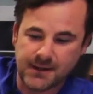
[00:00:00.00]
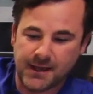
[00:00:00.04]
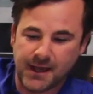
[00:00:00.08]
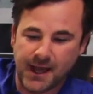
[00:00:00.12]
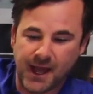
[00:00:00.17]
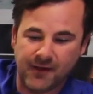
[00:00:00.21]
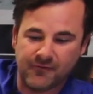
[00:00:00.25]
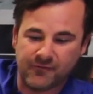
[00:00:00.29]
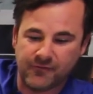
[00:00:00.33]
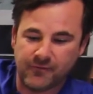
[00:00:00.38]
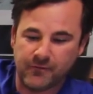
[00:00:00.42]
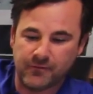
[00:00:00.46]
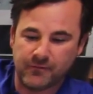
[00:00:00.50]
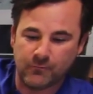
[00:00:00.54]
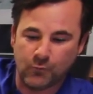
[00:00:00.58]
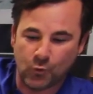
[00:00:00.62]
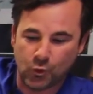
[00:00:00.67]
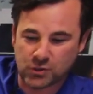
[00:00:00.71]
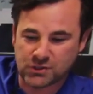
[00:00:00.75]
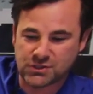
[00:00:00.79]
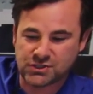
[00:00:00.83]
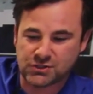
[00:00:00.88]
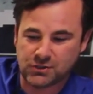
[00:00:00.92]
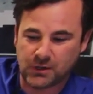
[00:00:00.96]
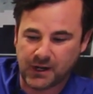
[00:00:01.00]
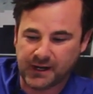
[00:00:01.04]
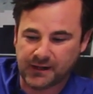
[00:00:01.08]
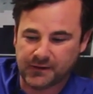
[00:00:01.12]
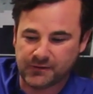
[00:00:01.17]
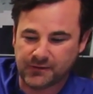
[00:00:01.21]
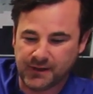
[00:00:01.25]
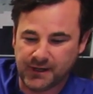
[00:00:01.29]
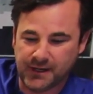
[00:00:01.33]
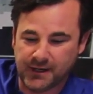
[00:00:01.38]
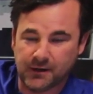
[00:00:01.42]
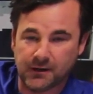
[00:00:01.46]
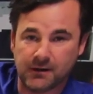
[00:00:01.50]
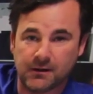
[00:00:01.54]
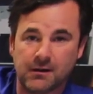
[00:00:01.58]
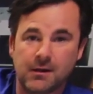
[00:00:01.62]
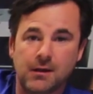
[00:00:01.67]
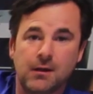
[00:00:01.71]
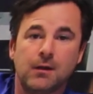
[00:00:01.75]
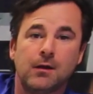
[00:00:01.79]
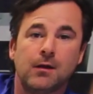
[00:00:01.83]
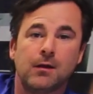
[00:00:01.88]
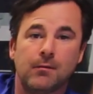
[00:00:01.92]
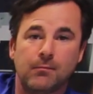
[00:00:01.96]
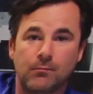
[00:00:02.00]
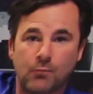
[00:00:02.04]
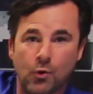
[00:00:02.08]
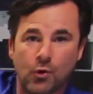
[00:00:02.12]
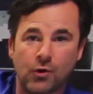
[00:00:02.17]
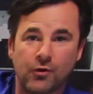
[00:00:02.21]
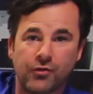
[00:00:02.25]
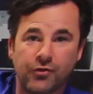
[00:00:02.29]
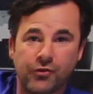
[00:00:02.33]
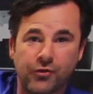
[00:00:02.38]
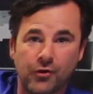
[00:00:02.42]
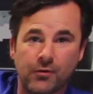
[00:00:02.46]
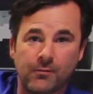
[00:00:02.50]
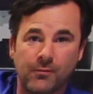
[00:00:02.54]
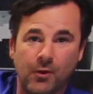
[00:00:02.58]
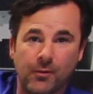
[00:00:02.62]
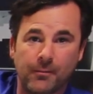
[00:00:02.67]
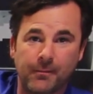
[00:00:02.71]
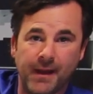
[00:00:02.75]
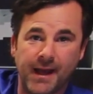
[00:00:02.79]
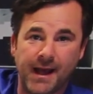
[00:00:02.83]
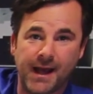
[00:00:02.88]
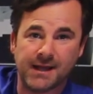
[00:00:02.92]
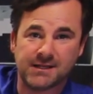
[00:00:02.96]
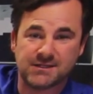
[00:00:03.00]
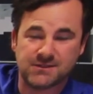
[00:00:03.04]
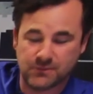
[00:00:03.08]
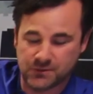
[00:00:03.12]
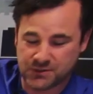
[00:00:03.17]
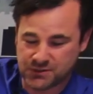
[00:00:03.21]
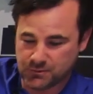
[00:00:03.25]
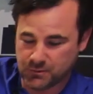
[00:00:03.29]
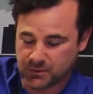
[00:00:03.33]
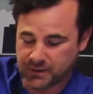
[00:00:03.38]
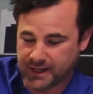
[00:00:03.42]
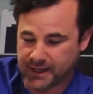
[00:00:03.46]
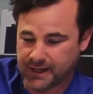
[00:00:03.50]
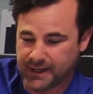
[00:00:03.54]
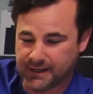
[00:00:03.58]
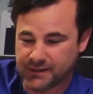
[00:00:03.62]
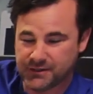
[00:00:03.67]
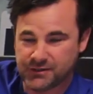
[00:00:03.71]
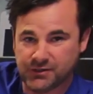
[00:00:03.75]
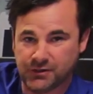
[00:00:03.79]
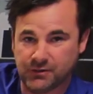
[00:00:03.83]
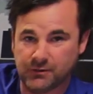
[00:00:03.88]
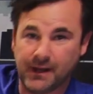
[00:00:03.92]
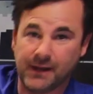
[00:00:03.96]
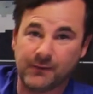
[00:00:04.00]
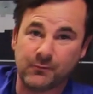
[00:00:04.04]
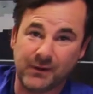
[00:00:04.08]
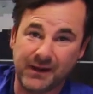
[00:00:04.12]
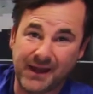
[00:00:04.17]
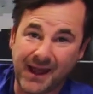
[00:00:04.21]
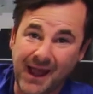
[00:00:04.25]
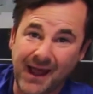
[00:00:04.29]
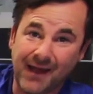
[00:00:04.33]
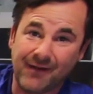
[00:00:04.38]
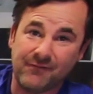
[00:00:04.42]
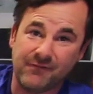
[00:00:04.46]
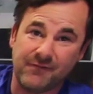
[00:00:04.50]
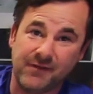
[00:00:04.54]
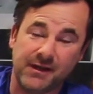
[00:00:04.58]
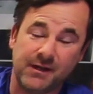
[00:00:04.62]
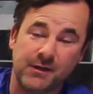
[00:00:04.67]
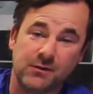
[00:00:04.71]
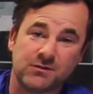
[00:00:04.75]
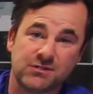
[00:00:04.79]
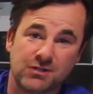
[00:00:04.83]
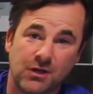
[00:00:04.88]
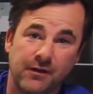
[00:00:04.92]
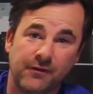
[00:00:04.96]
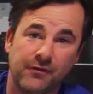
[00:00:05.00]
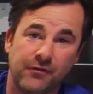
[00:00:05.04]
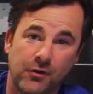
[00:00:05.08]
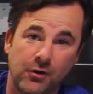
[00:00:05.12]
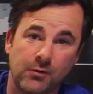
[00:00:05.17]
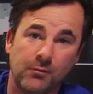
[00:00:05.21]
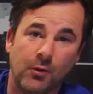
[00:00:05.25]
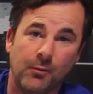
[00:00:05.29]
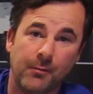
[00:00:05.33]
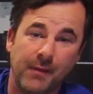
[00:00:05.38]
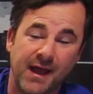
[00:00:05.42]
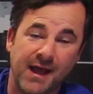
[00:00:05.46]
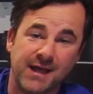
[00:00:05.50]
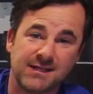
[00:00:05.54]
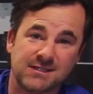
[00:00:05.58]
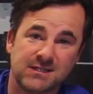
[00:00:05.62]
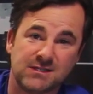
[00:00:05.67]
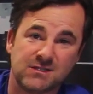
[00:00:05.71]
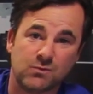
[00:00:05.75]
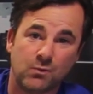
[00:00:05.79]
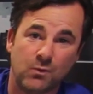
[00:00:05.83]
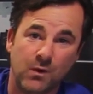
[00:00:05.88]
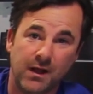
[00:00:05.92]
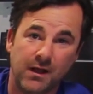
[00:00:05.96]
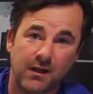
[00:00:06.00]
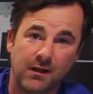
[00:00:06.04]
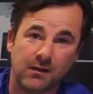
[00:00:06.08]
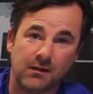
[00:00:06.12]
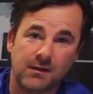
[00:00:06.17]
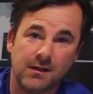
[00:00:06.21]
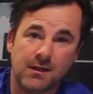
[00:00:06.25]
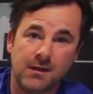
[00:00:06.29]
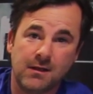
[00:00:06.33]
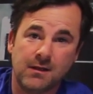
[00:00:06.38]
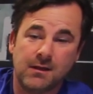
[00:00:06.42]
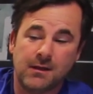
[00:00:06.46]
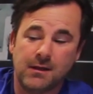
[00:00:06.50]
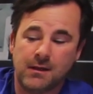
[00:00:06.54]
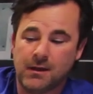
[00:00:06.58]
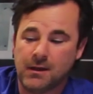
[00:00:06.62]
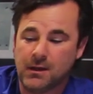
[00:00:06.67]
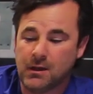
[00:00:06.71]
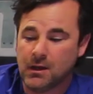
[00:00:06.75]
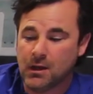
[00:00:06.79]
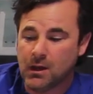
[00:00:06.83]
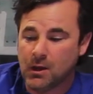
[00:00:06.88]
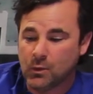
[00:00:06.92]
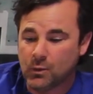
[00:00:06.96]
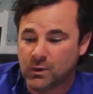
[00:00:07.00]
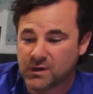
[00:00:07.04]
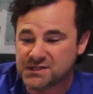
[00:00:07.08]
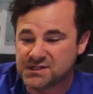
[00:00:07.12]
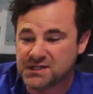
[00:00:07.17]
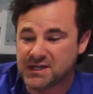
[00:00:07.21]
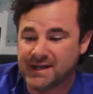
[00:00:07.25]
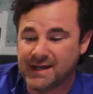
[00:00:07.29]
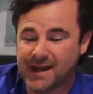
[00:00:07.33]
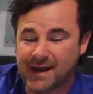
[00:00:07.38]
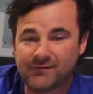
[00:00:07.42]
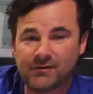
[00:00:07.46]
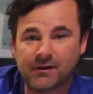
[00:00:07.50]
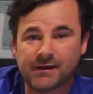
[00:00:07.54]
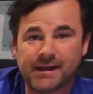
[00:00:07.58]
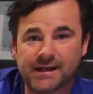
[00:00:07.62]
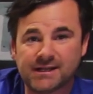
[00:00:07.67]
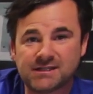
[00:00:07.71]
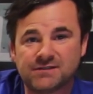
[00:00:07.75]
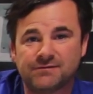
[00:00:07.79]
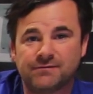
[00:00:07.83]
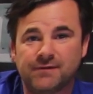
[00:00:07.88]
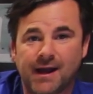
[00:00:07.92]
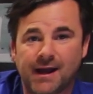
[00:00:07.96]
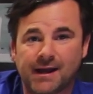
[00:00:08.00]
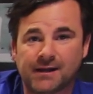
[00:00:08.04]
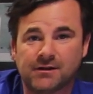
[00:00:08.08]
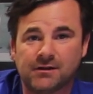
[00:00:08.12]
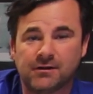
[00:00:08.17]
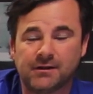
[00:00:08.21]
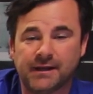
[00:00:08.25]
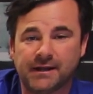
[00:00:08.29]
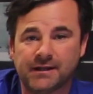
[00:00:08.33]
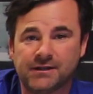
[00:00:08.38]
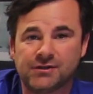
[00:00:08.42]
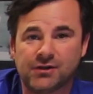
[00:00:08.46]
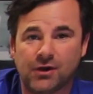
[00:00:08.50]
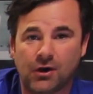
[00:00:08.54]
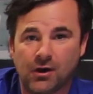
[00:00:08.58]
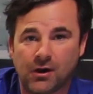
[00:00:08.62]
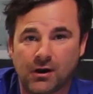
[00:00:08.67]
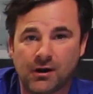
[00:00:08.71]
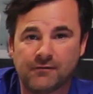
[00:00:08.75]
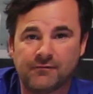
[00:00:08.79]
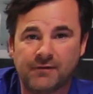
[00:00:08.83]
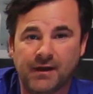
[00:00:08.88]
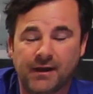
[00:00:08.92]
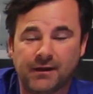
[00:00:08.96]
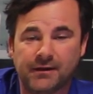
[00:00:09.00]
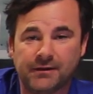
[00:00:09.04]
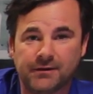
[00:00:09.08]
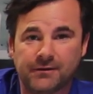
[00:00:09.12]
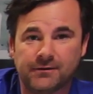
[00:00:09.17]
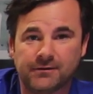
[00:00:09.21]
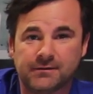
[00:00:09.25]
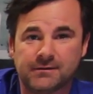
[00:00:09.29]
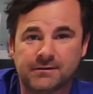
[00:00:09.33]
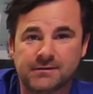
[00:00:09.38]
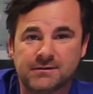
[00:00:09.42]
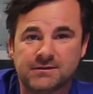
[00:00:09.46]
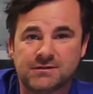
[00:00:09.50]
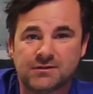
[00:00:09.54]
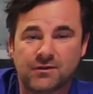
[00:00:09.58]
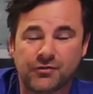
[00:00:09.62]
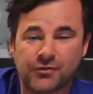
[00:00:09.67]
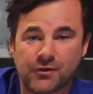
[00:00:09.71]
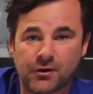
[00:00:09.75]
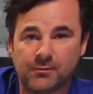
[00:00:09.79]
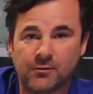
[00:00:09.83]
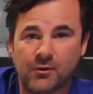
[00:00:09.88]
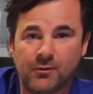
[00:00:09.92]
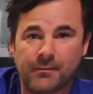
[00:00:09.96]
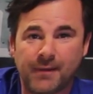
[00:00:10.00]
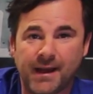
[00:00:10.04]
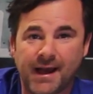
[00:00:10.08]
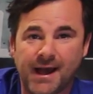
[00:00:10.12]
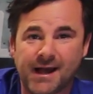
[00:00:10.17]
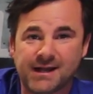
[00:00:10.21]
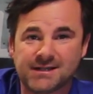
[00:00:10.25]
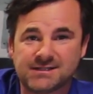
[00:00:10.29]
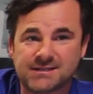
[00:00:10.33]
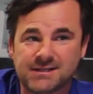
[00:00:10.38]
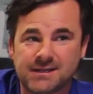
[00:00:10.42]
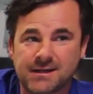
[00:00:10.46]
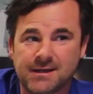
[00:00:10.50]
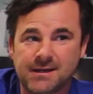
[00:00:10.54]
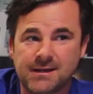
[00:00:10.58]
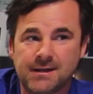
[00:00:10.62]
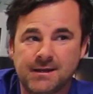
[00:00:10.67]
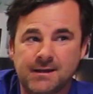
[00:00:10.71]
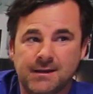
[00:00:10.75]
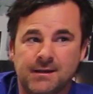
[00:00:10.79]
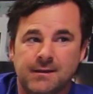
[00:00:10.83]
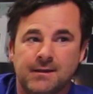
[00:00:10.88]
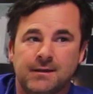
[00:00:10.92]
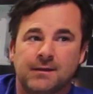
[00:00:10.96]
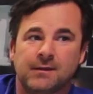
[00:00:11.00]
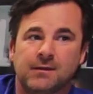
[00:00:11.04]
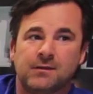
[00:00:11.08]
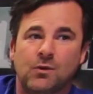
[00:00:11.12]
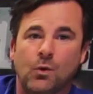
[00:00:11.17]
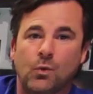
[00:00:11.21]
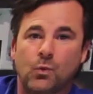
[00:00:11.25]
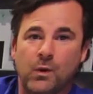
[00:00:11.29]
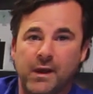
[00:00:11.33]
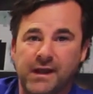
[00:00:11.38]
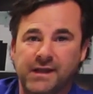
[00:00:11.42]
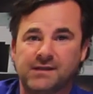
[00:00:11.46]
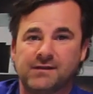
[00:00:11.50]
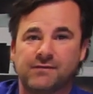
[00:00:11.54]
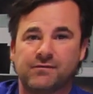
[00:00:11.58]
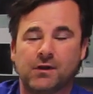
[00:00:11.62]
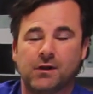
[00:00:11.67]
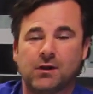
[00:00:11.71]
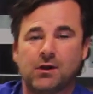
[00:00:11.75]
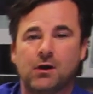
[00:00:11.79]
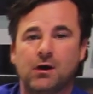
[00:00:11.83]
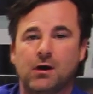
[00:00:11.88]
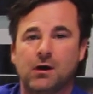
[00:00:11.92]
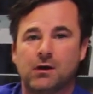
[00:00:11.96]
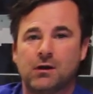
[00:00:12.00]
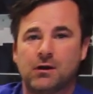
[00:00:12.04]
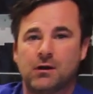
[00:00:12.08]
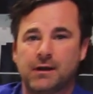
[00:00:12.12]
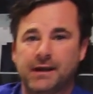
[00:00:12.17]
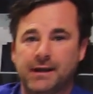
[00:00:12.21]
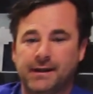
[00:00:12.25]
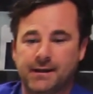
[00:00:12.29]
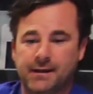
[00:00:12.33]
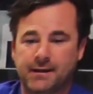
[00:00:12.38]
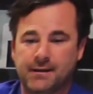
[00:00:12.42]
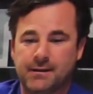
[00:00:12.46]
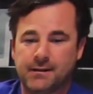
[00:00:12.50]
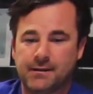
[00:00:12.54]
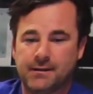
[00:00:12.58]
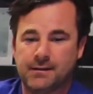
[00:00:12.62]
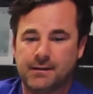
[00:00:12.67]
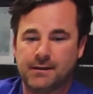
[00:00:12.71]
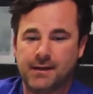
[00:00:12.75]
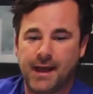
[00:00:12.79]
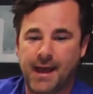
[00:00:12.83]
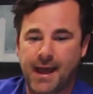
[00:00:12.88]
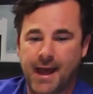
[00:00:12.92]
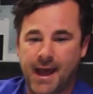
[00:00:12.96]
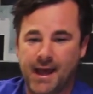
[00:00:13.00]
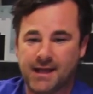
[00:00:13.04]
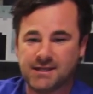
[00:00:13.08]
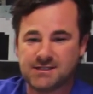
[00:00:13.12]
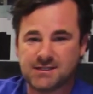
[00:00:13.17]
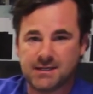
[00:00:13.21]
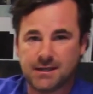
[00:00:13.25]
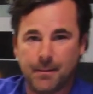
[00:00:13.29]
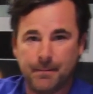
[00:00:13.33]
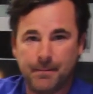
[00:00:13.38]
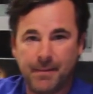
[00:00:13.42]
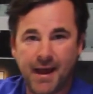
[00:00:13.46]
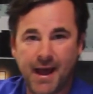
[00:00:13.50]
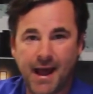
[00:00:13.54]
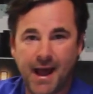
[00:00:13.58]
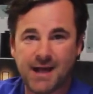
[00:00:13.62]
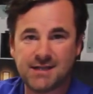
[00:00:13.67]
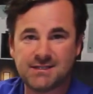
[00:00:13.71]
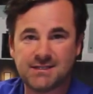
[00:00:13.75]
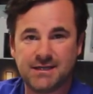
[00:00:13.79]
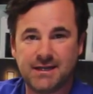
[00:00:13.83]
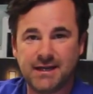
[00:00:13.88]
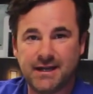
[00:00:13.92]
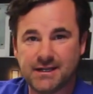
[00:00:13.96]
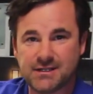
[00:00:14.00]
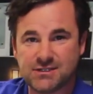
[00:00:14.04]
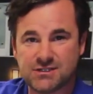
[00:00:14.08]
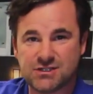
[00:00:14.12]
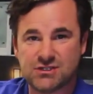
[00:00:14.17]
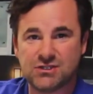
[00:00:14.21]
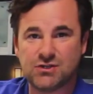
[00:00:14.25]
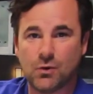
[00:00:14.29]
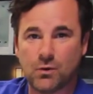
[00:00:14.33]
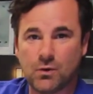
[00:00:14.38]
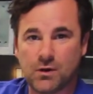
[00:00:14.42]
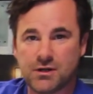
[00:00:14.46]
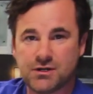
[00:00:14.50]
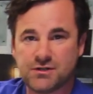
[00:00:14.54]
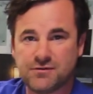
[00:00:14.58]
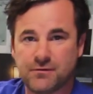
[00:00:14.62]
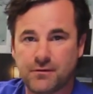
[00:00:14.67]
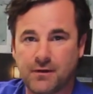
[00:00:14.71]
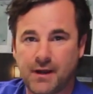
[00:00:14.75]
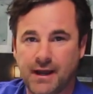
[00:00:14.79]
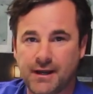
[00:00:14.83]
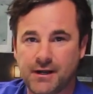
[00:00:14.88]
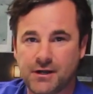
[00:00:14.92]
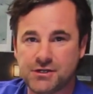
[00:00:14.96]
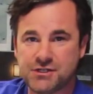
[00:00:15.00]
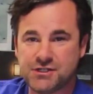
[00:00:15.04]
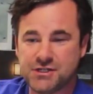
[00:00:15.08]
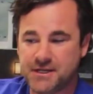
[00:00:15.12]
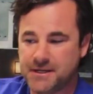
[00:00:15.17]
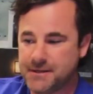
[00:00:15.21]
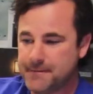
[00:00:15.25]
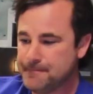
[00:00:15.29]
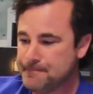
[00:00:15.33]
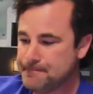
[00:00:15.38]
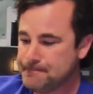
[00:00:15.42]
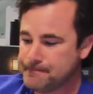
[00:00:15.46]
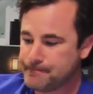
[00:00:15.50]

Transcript: have more strength here, more thermal mass, which we'll get into. And we have videos on thermal mass as well, which never gets factored into R value. So thermal mass, the weight of the concrete adds capacity and storage for energy,